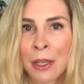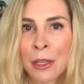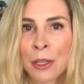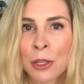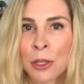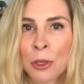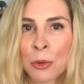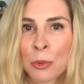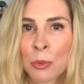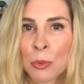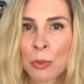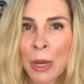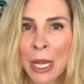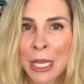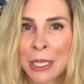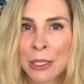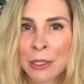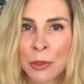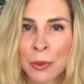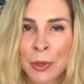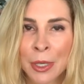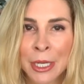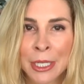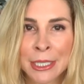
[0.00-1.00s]
The
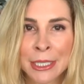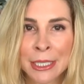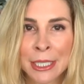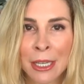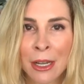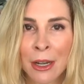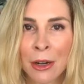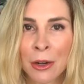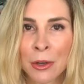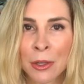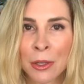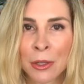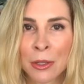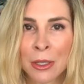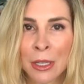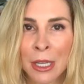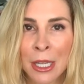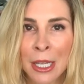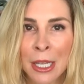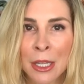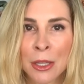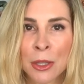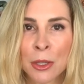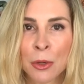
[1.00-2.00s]
retinoids are
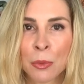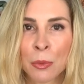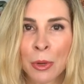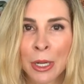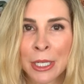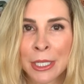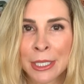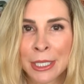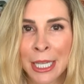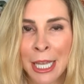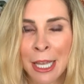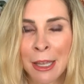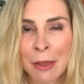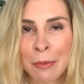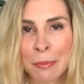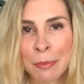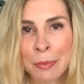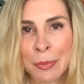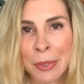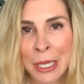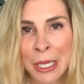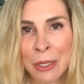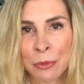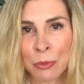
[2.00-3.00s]
the ones that
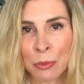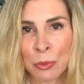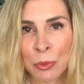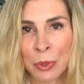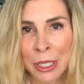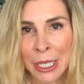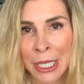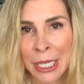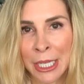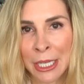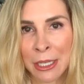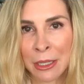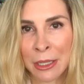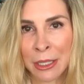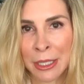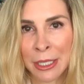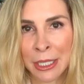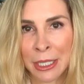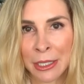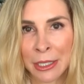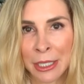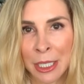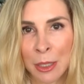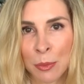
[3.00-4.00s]
have been really
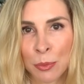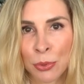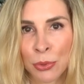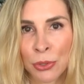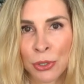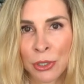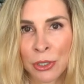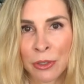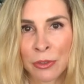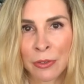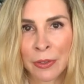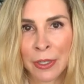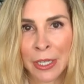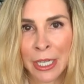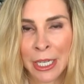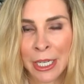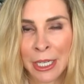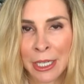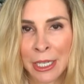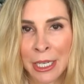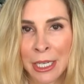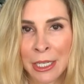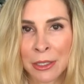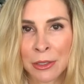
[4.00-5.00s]
clinically
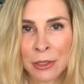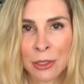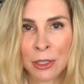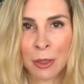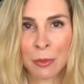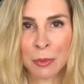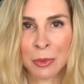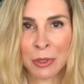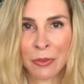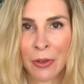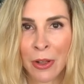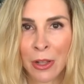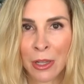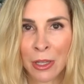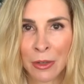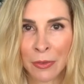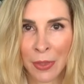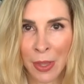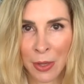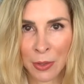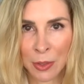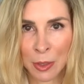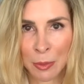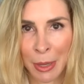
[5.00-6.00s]
proven in terms of all of
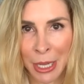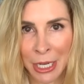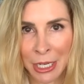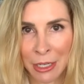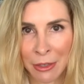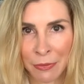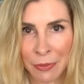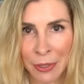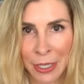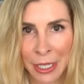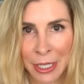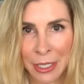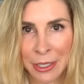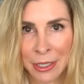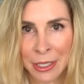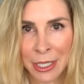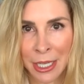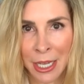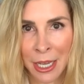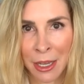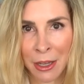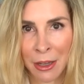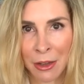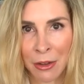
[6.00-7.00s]
those benefits
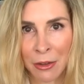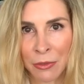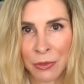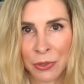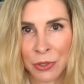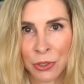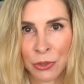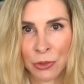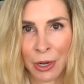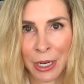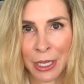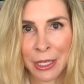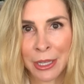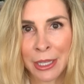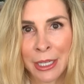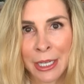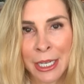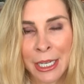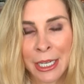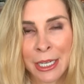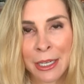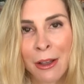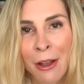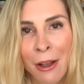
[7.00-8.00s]
of
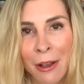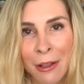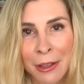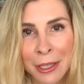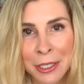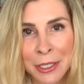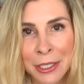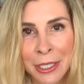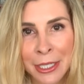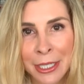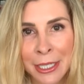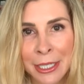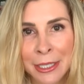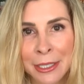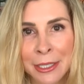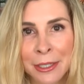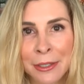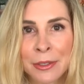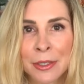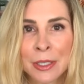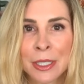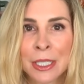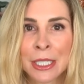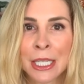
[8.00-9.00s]
strengthening collagen in
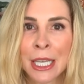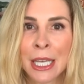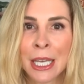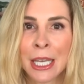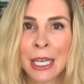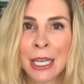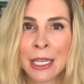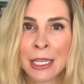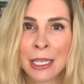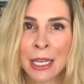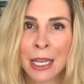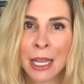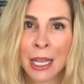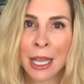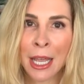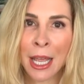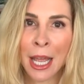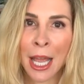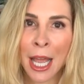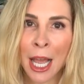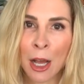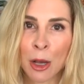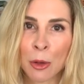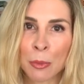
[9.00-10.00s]
your skin,
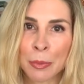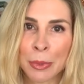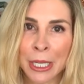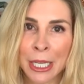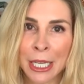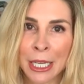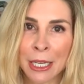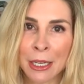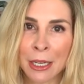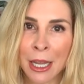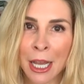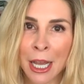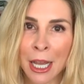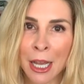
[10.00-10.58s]
helping